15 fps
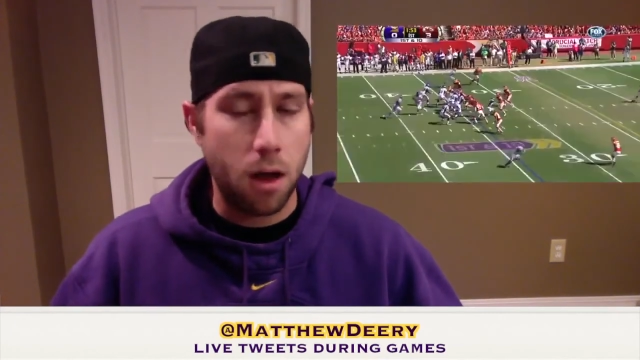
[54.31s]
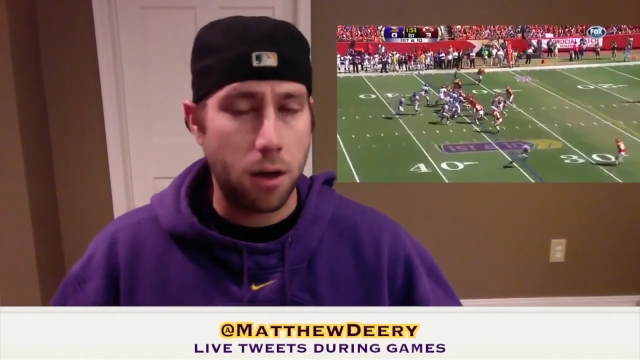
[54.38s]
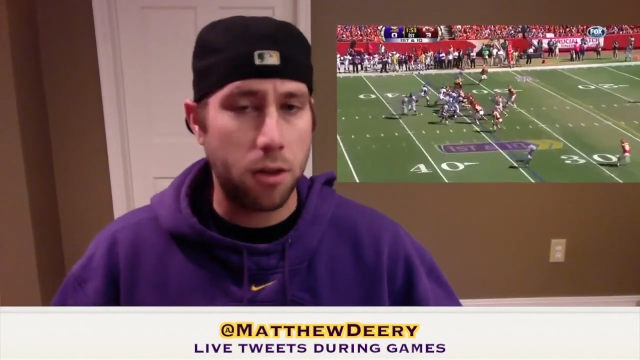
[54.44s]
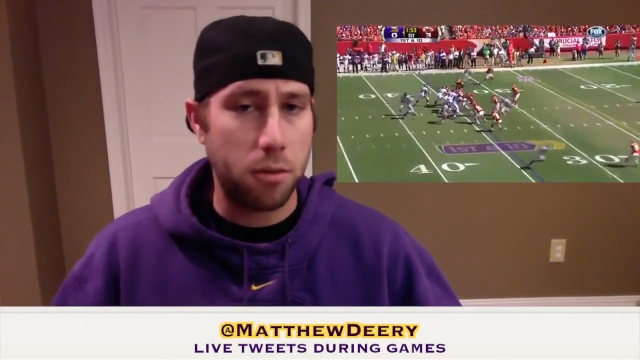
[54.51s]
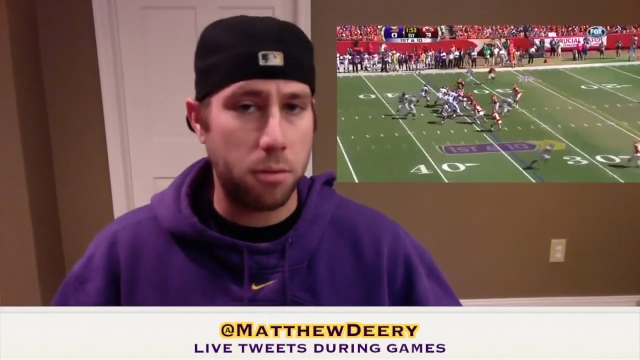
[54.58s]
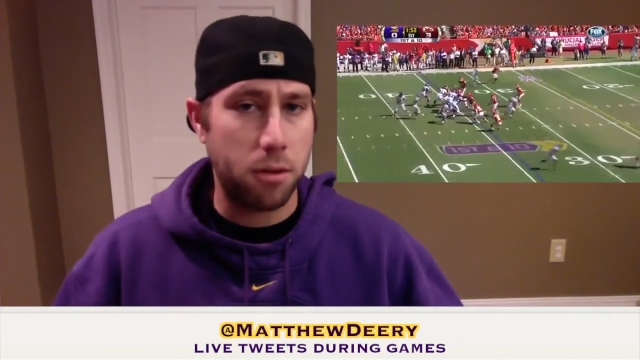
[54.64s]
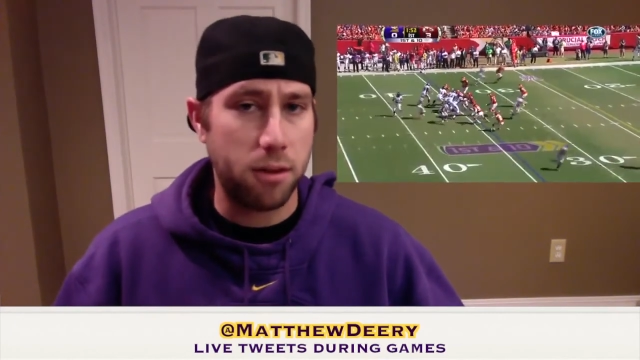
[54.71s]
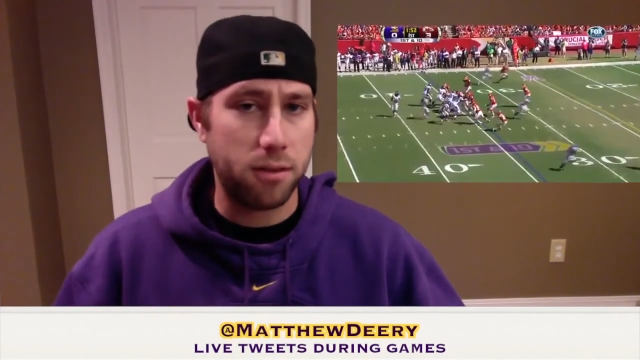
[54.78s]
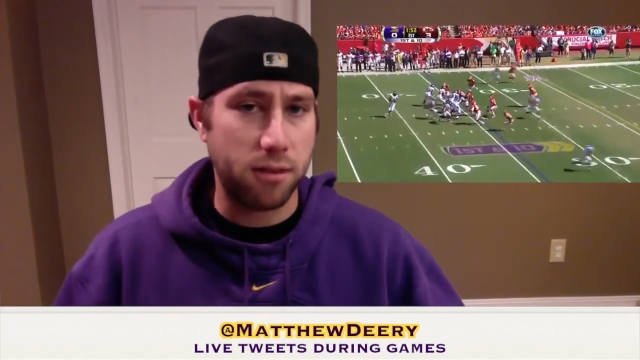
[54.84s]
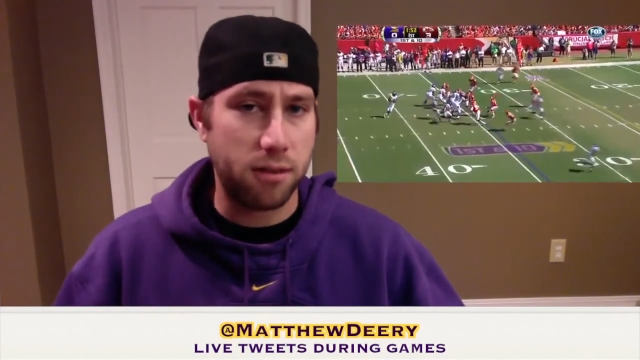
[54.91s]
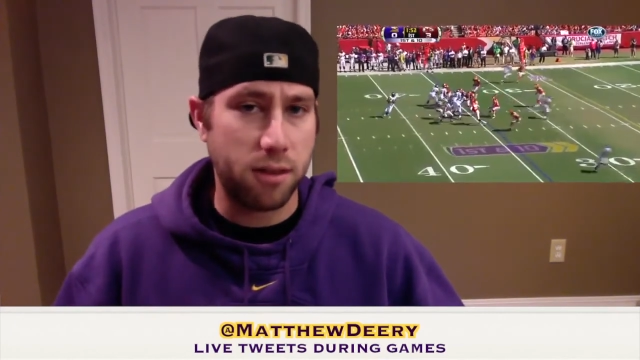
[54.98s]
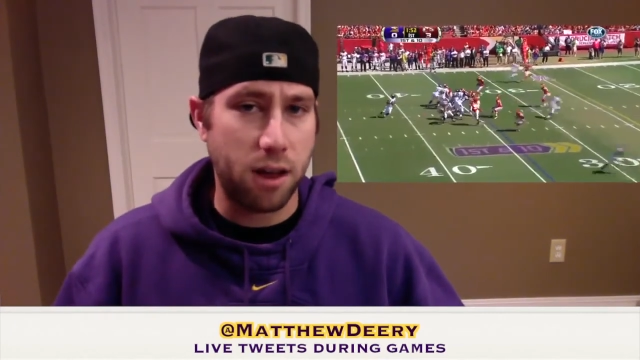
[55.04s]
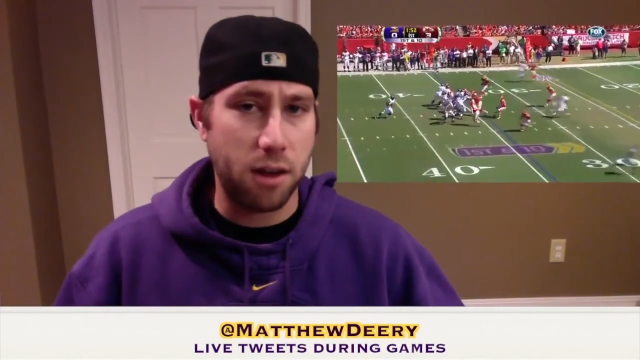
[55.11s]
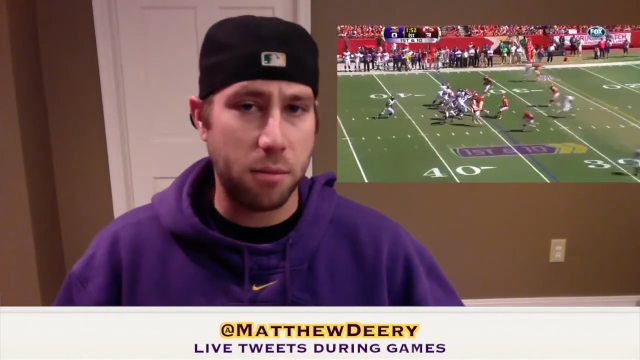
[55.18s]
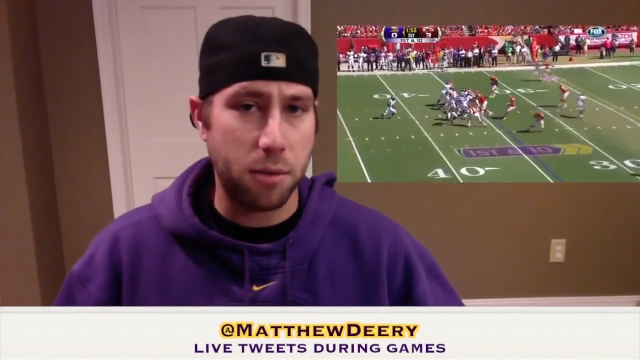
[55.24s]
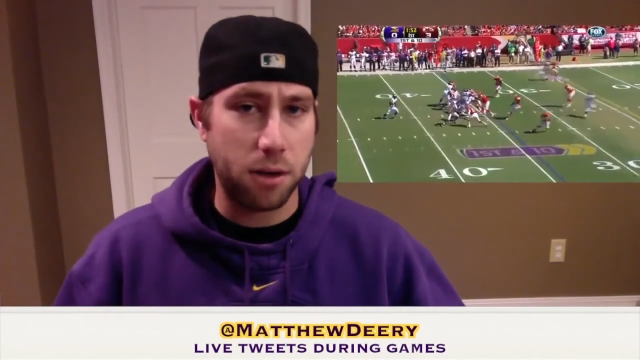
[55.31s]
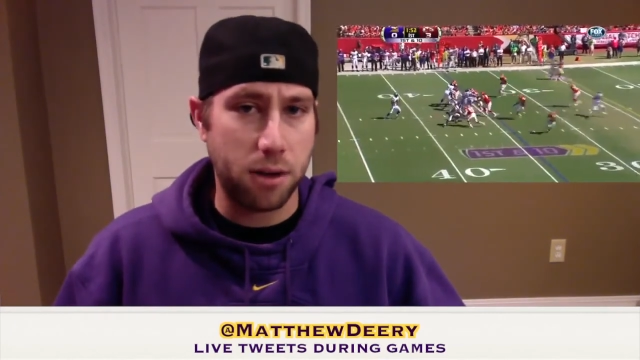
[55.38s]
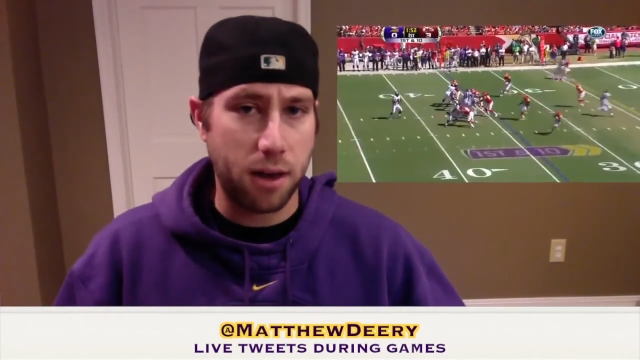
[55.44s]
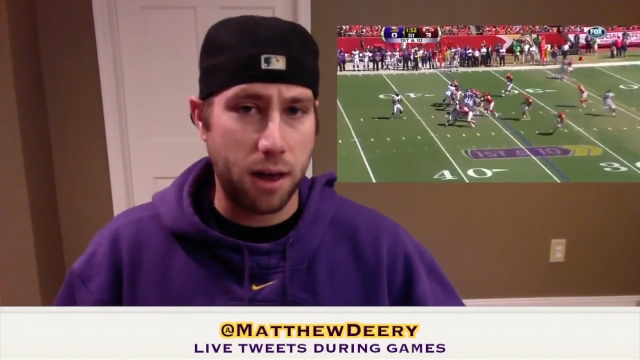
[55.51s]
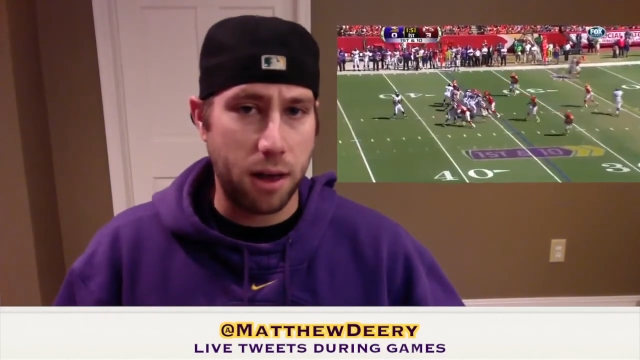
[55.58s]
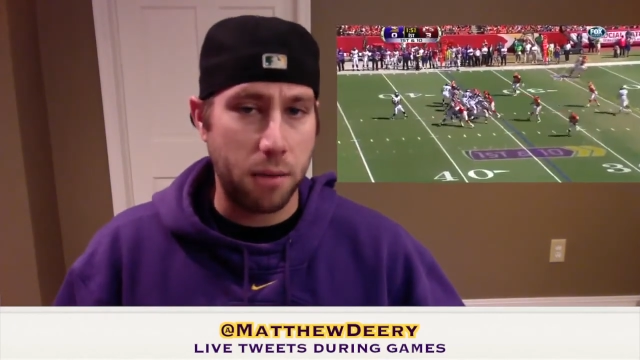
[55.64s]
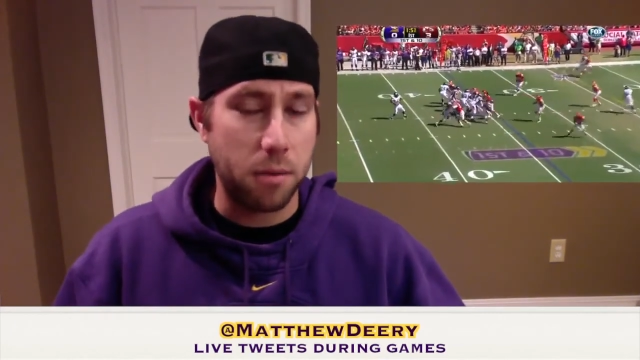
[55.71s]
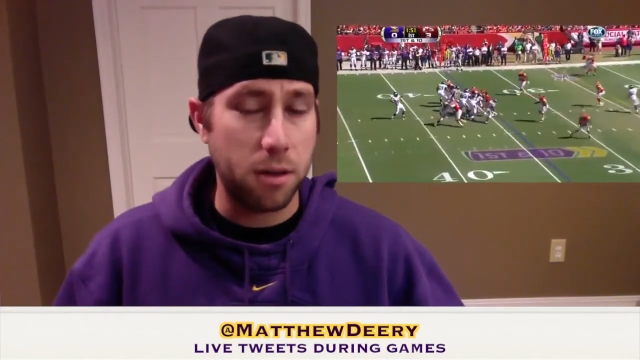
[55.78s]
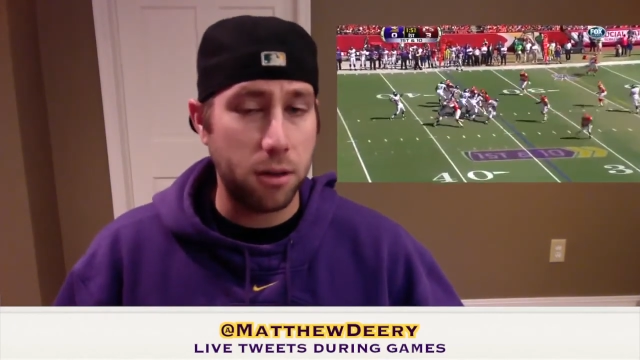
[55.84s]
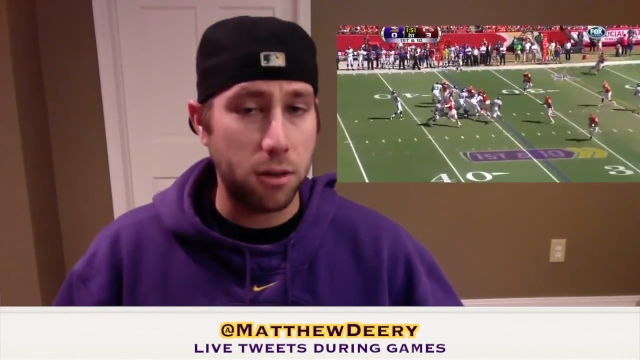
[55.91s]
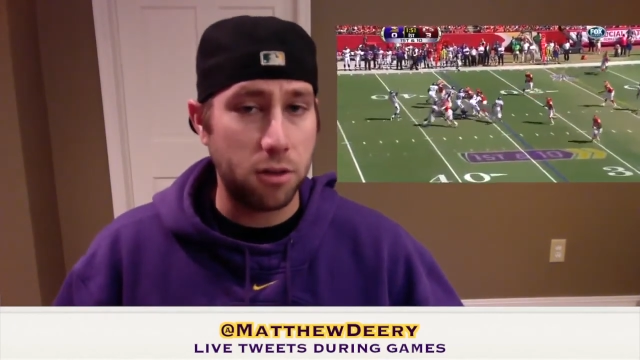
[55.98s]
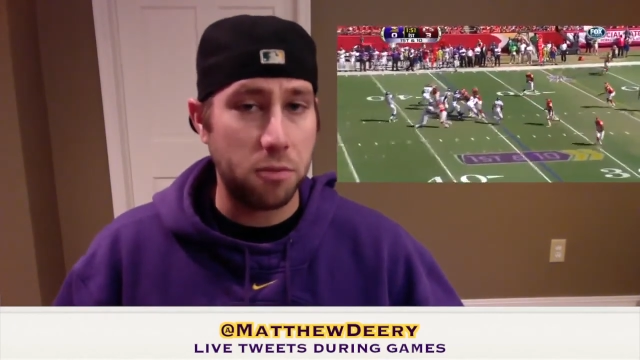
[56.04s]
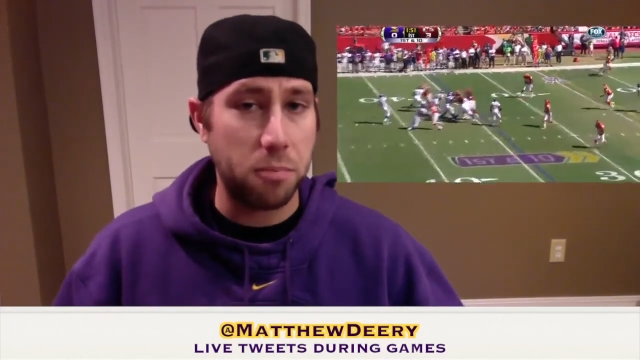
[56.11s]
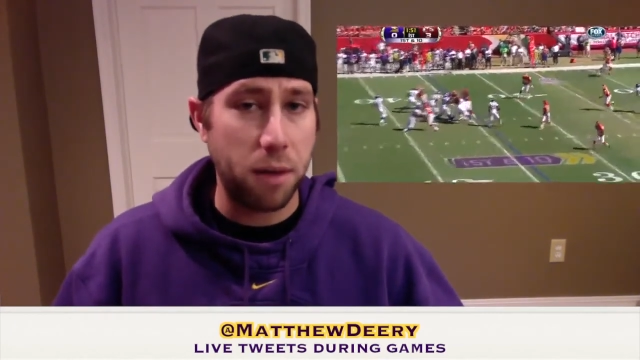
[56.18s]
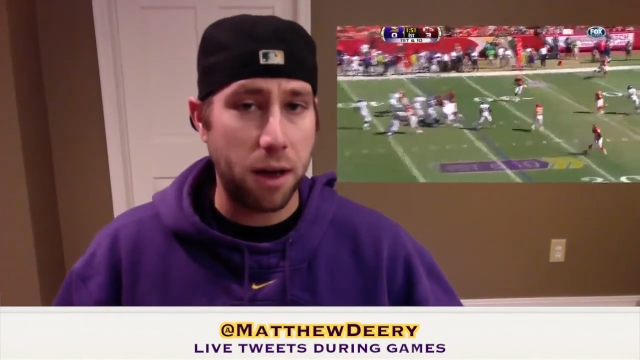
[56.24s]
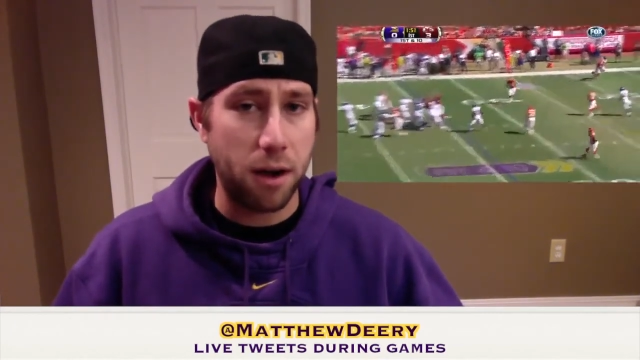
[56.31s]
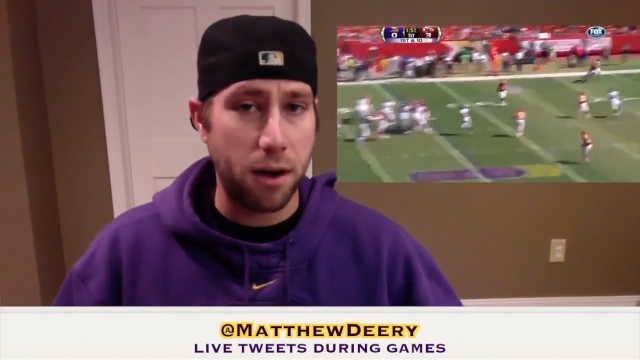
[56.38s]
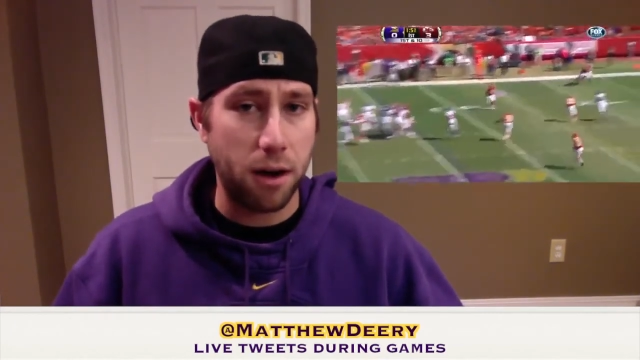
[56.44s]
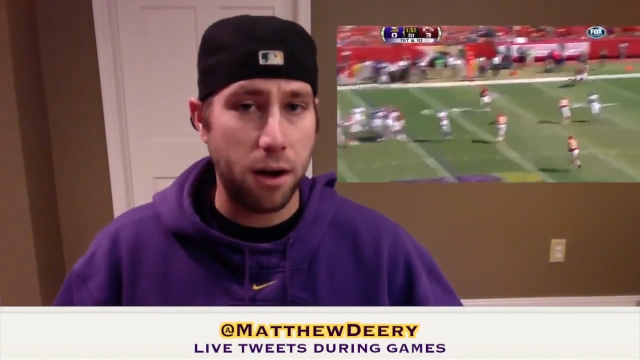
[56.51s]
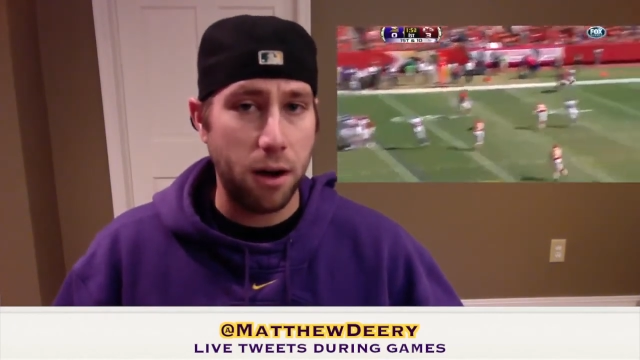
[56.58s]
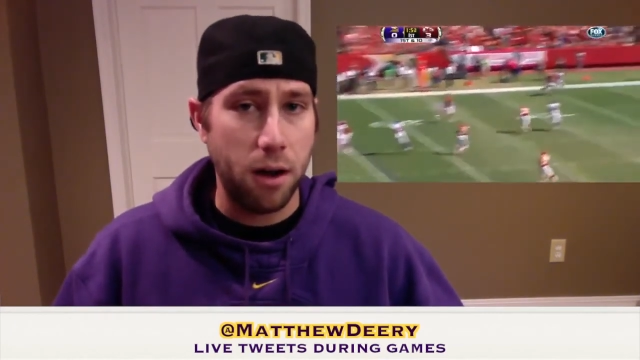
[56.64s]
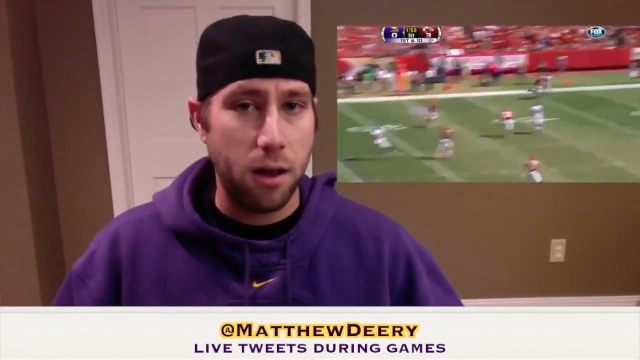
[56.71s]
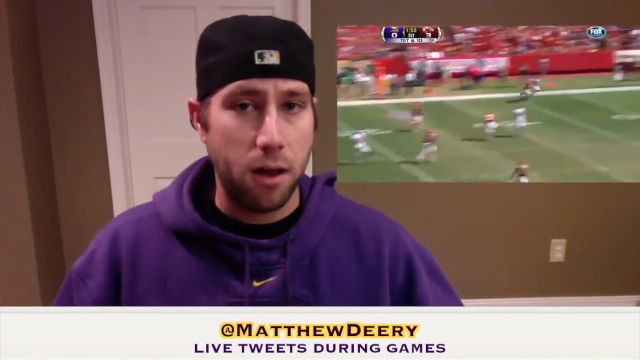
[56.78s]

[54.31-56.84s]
Another plus is Donovan McNabb. He looked better.